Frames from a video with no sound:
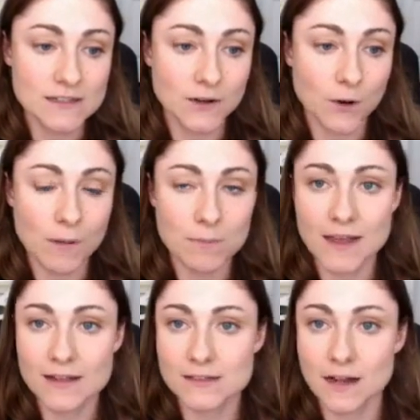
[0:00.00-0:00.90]
You know, maybe
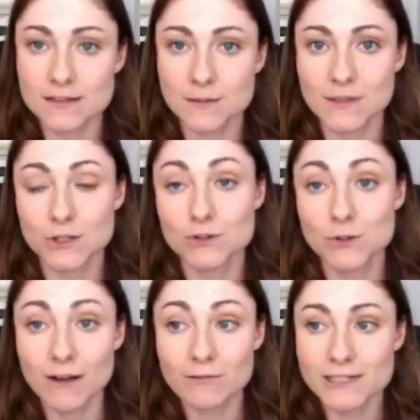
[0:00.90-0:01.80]
that's not something you do
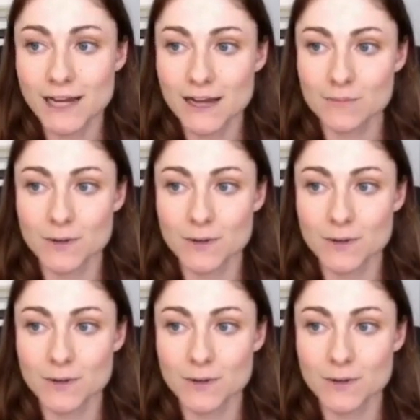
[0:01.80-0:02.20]
every day,